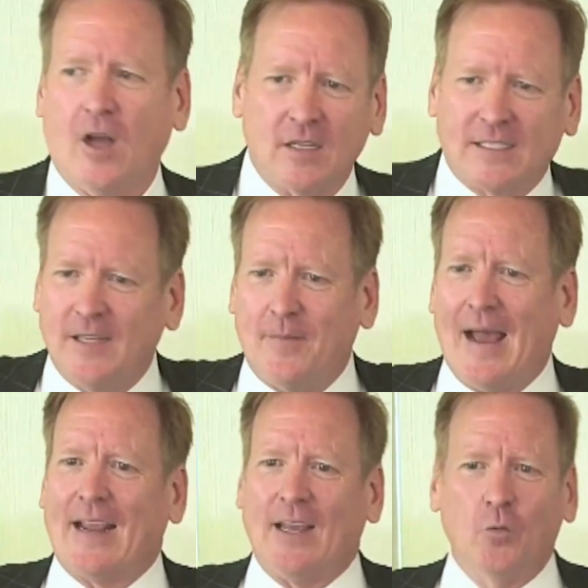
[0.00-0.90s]
sit
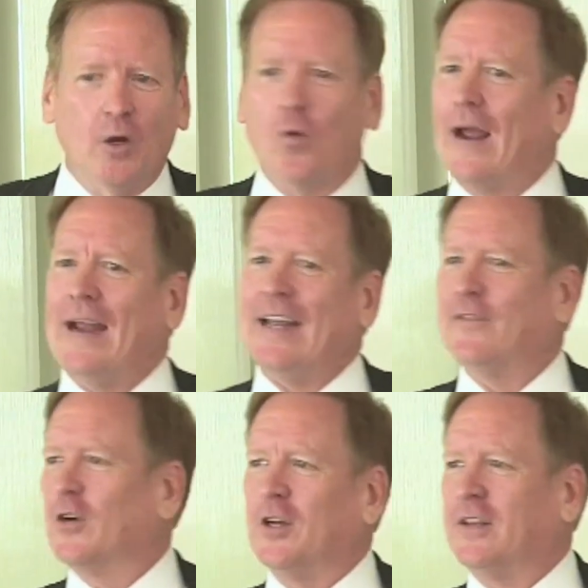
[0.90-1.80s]
back and we're waiting
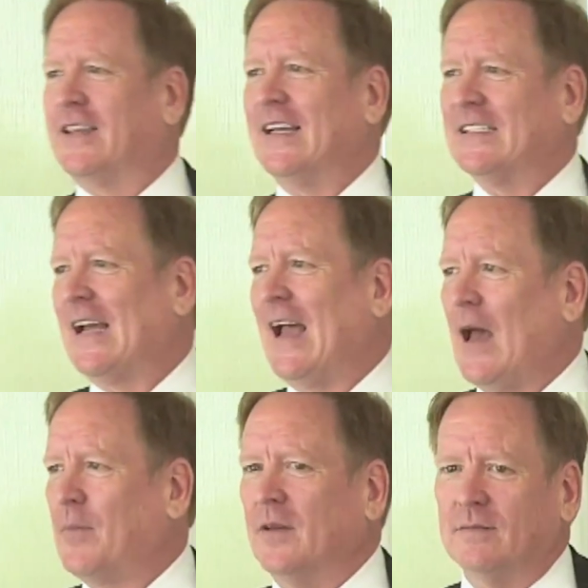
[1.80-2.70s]
for good things to
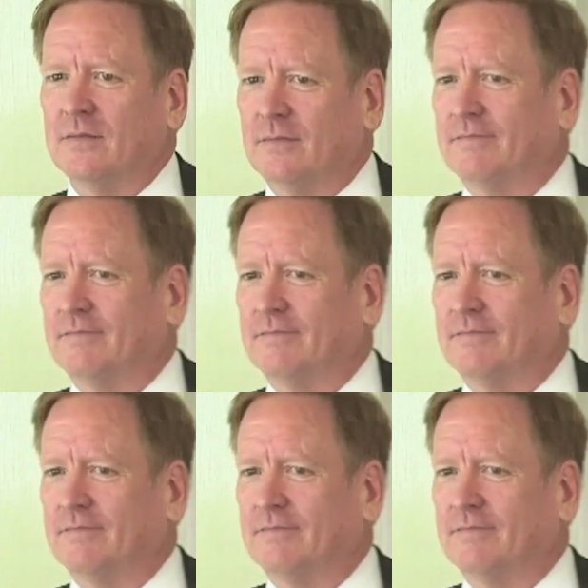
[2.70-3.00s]
happen.